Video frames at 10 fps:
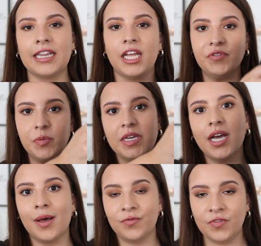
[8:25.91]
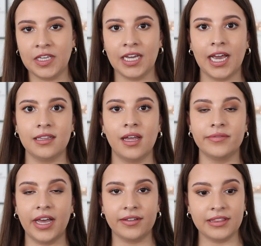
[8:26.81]
I love to be comfy. I
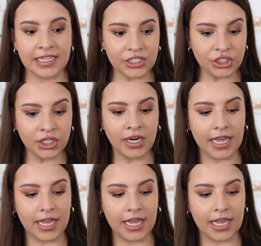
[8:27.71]
love athleisure.